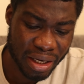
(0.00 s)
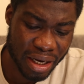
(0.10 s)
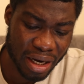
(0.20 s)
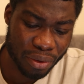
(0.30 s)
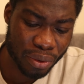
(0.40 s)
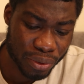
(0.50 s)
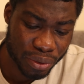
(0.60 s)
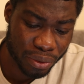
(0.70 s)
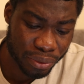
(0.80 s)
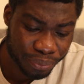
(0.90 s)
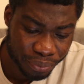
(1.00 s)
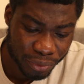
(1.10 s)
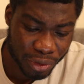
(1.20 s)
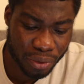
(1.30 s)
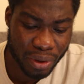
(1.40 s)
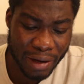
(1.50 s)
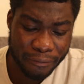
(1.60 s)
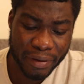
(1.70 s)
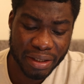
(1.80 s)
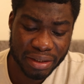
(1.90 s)
It can also
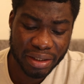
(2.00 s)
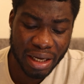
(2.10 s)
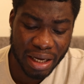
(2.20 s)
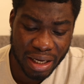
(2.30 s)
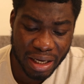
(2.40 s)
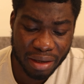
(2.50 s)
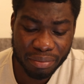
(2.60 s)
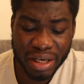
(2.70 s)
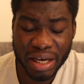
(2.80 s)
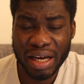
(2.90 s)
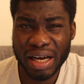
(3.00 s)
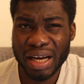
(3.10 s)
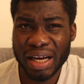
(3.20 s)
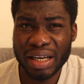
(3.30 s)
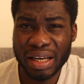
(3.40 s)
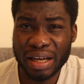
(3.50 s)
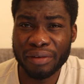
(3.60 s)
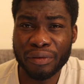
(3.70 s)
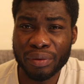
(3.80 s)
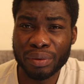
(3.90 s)
affect their
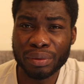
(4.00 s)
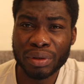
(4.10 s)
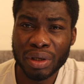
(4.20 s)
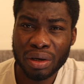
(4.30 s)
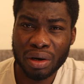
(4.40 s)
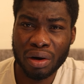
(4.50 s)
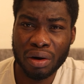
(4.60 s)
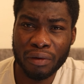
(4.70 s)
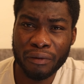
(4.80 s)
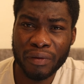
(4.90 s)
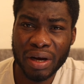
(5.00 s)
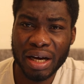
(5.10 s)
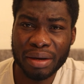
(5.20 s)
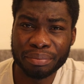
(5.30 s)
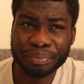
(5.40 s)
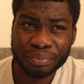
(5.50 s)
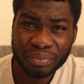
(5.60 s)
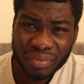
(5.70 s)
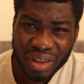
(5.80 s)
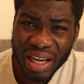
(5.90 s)
level of
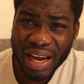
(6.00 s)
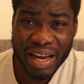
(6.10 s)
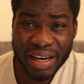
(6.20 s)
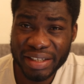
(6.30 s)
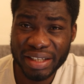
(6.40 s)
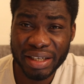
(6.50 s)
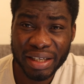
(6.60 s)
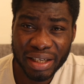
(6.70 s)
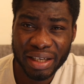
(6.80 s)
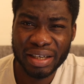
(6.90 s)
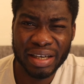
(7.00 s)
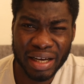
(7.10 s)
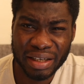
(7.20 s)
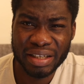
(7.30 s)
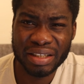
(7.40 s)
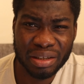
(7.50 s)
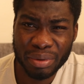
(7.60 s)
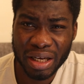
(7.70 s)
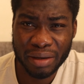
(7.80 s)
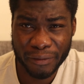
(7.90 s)
energy, and then they can easily
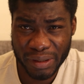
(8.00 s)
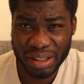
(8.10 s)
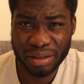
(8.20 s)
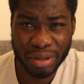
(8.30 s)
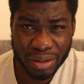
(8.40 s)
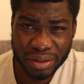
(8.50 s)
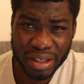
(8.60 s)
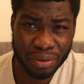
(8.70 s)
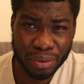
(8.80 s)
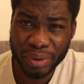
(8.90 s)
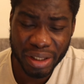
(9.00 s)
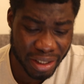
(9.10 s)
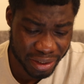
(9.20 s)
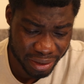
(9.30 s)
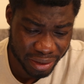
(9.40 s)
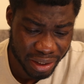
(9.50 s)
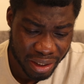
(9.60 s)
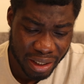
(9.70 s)
become fatigued because they are not really getting